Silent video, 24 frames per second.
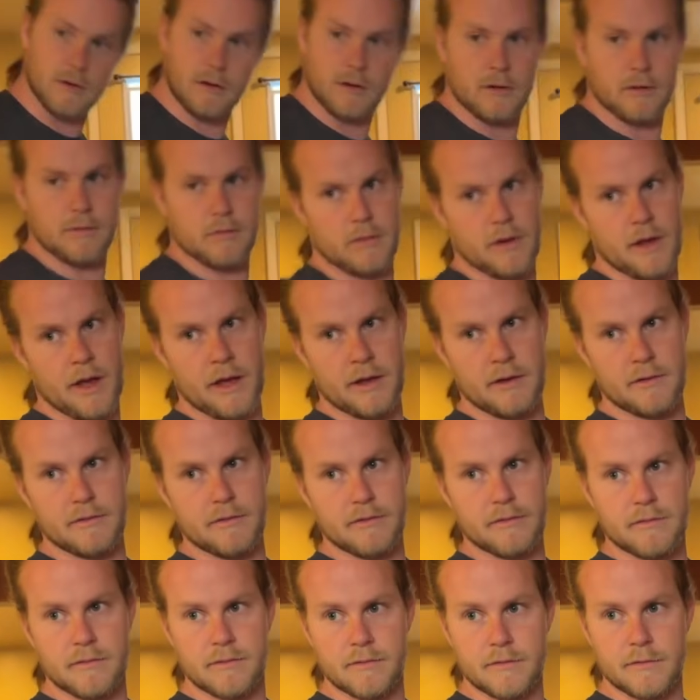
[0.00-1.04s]
or
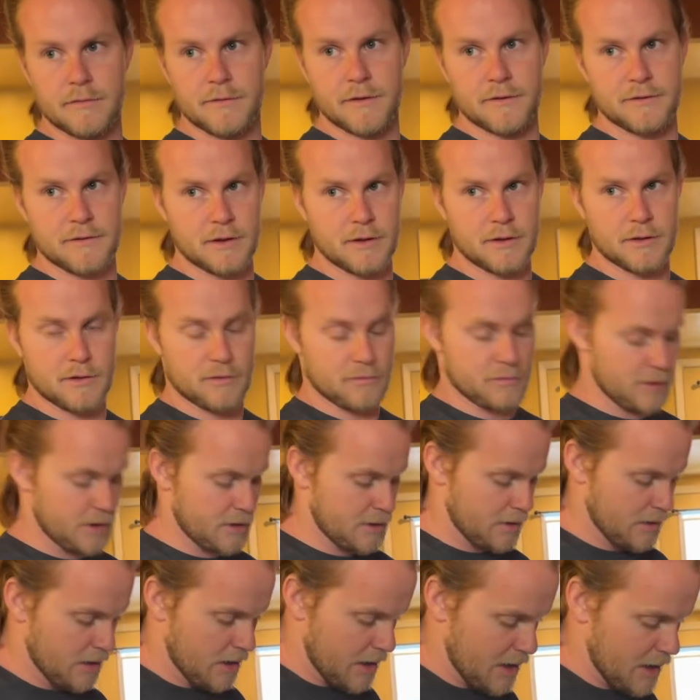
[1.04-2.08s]

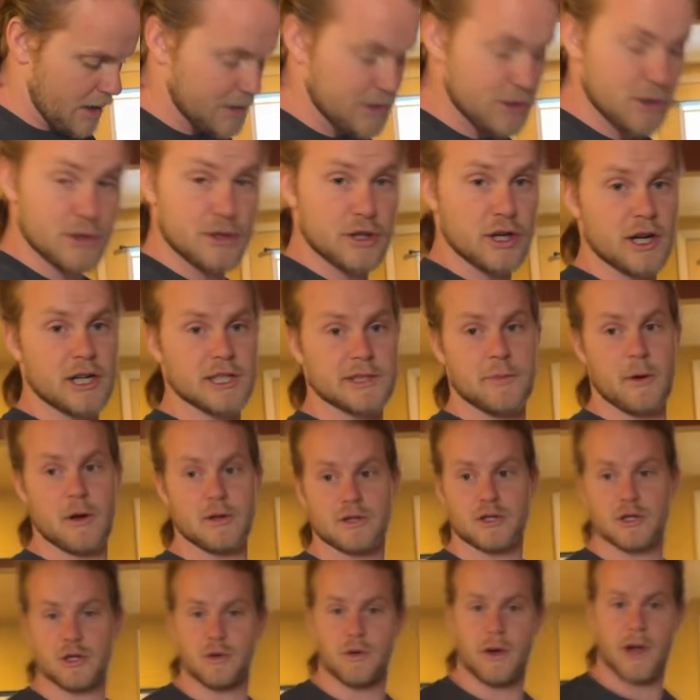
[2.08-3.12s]
8:53. So this took us about
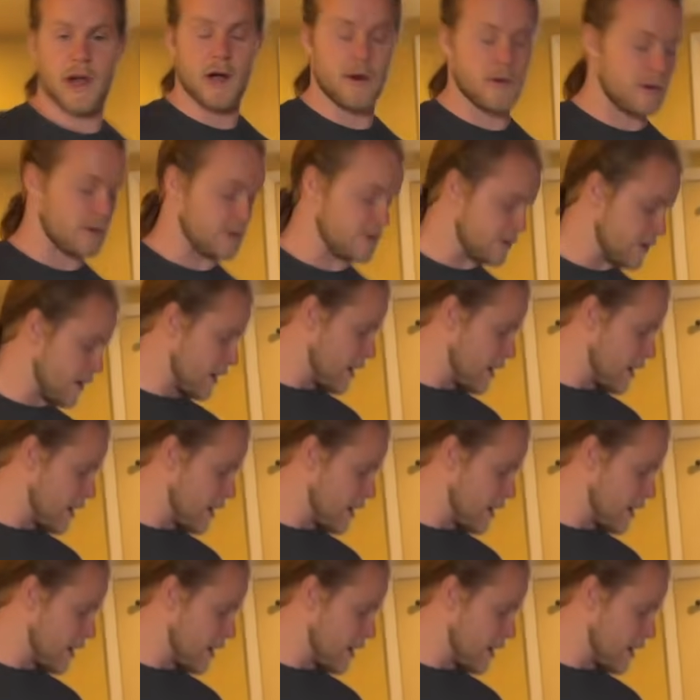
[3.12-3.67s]
2 hours.